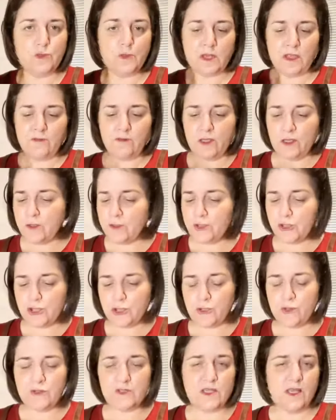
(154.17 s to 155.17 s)
whatever you're
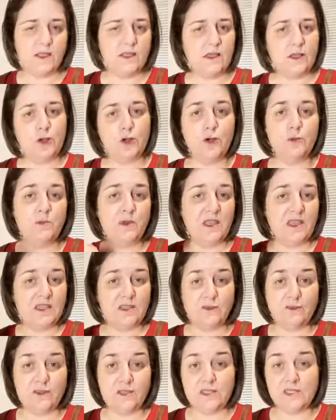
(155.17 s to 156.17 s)
choosing, it could be a
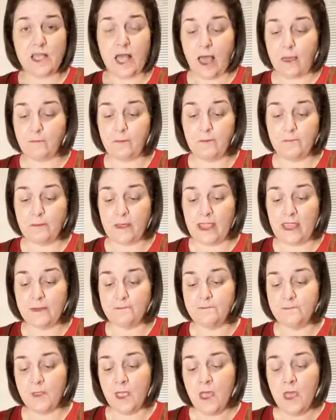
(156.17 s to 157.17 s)
different type of
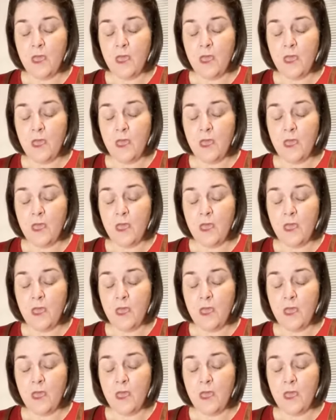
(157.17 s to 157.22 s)
bean,